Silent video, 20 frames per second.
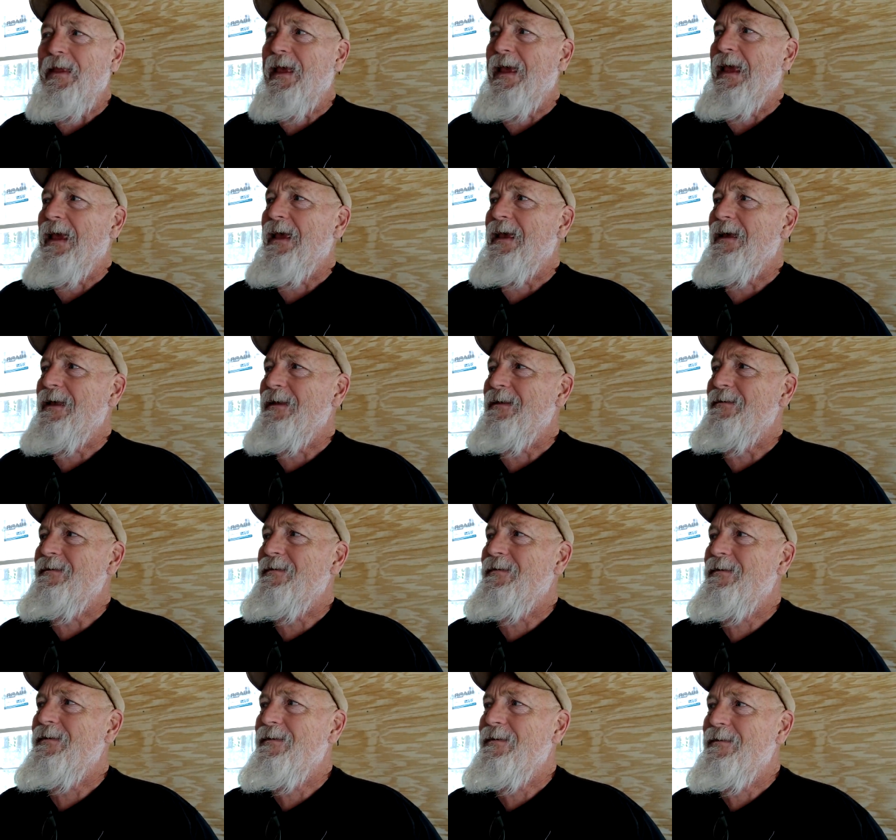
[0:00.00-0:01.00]
And
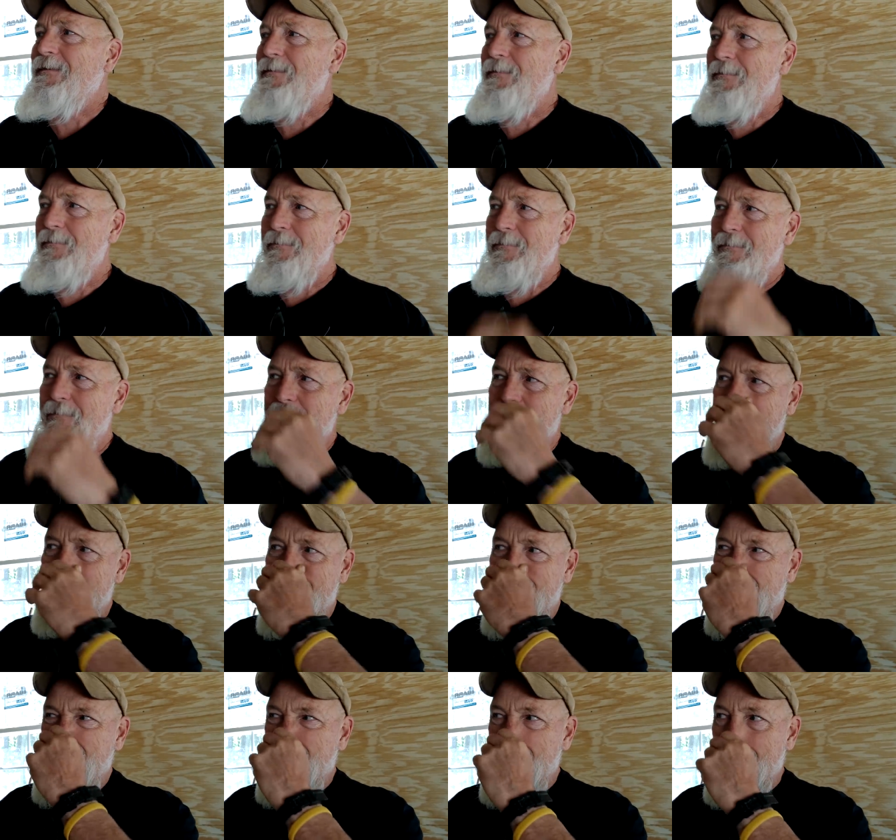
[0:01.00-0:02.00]

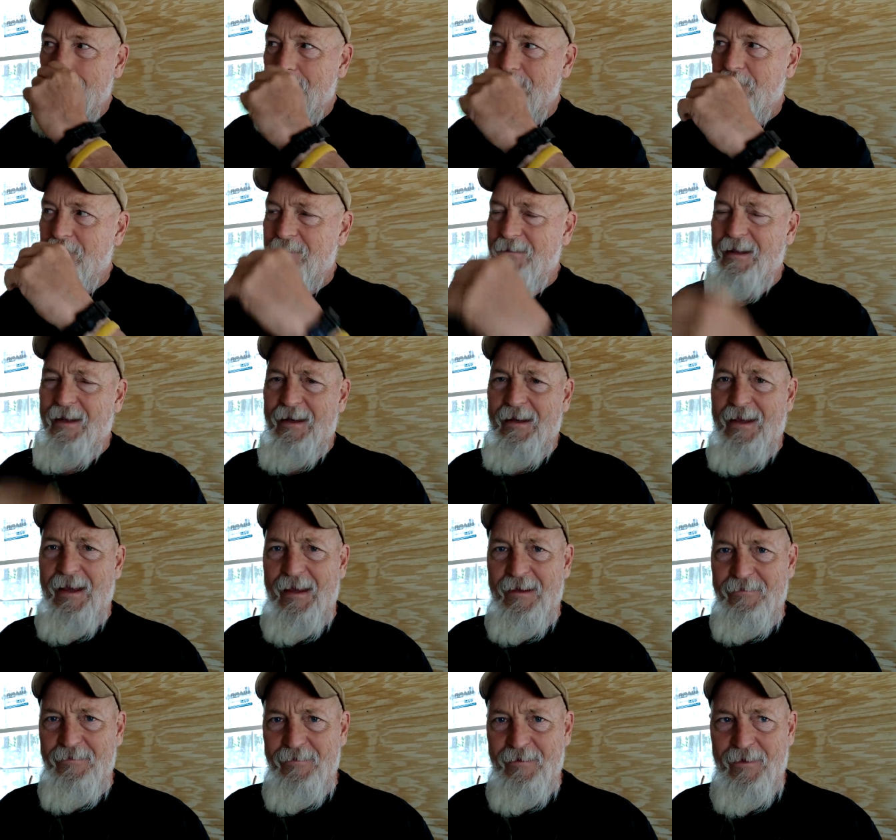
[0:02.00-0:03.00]
she's at a
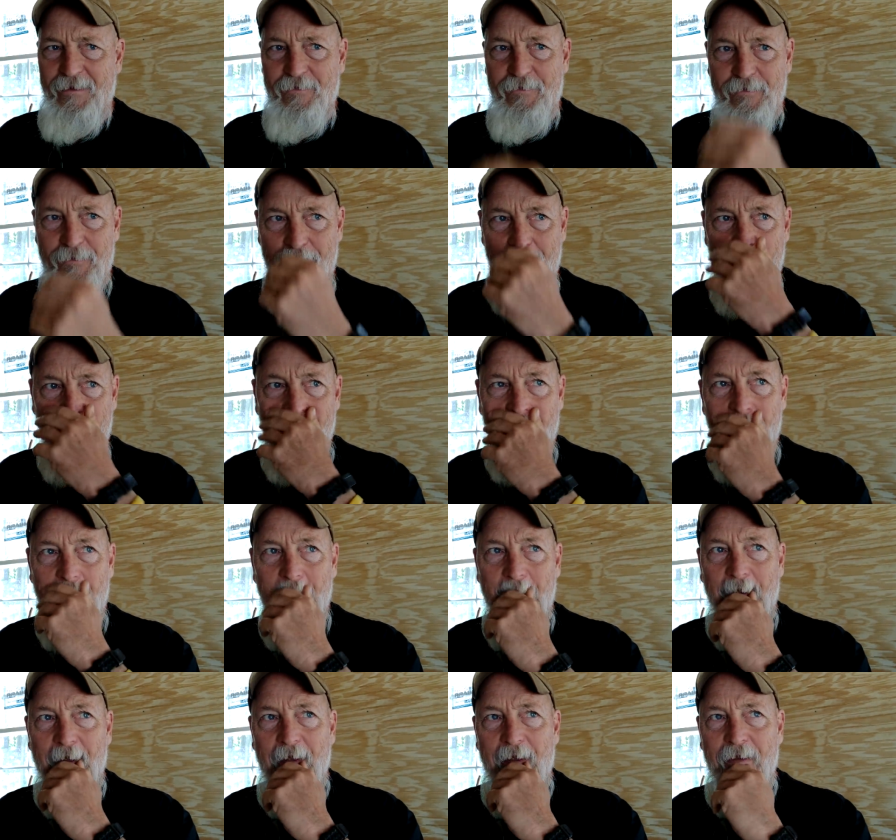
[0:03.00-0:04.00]
gas station.
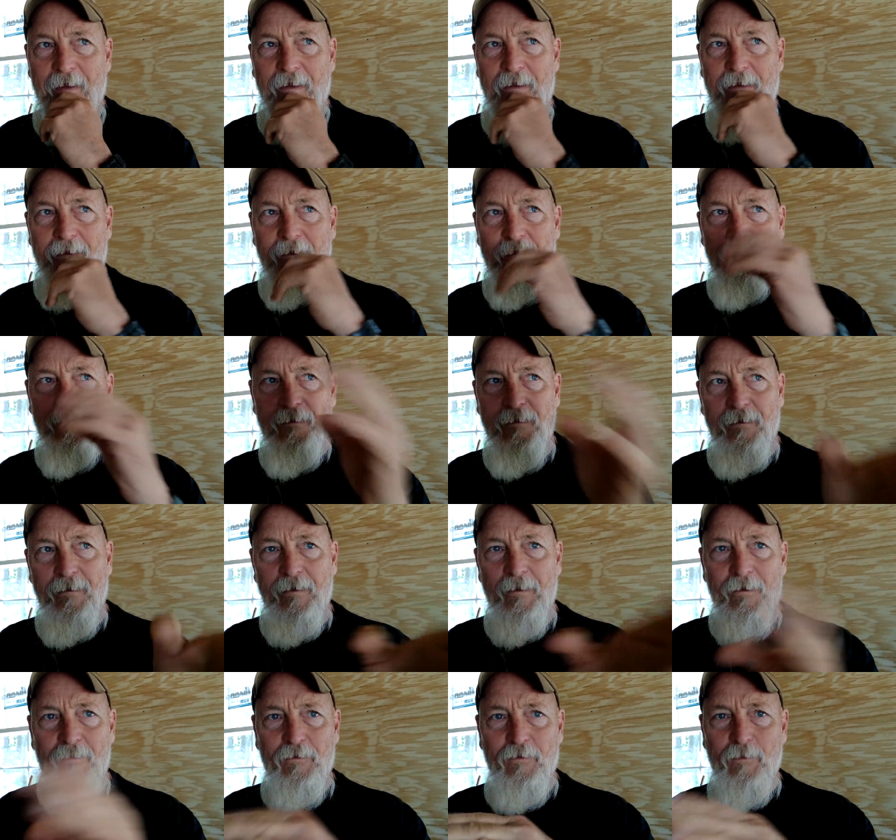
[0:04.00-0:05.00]
And the uh,
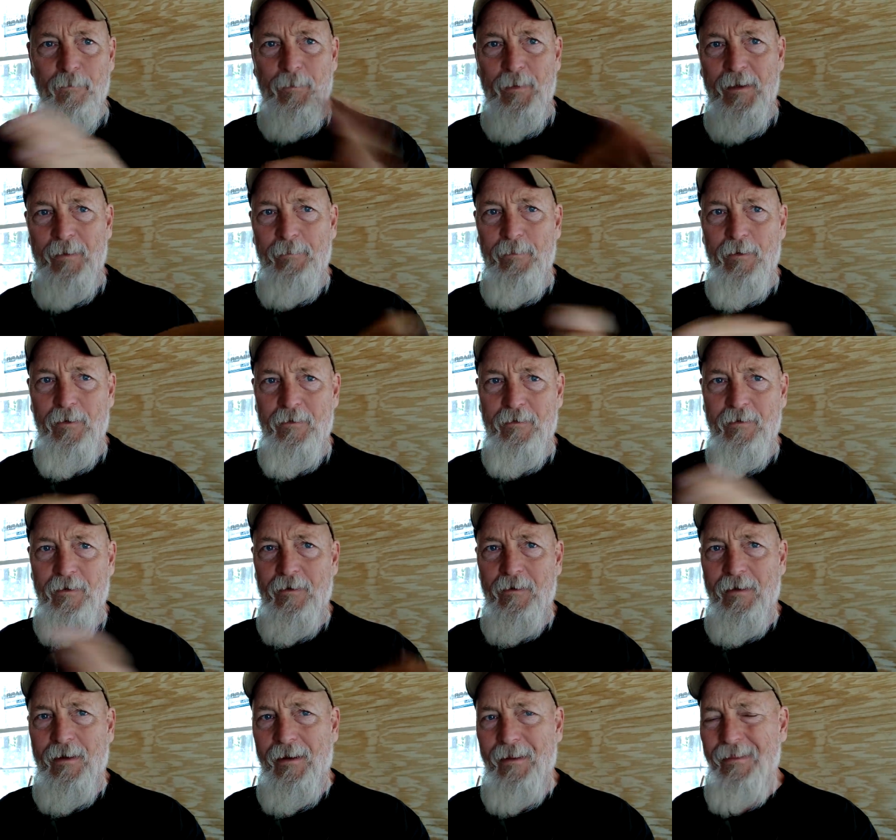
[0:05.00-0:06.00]
two people are
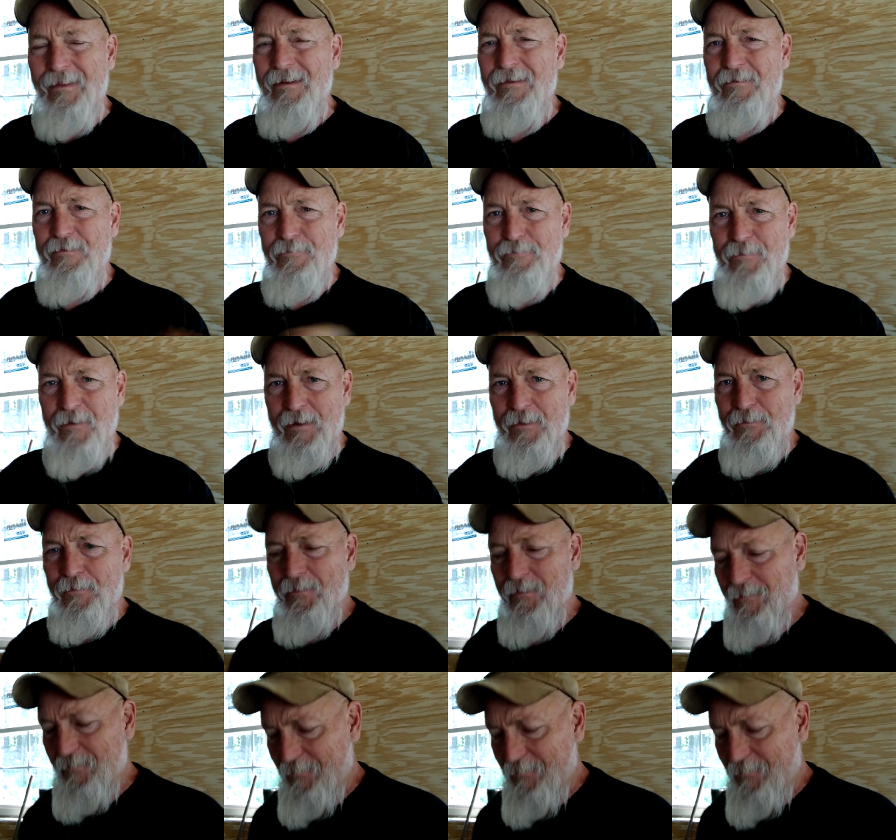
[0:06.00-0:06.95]
talking. I think it's a father and a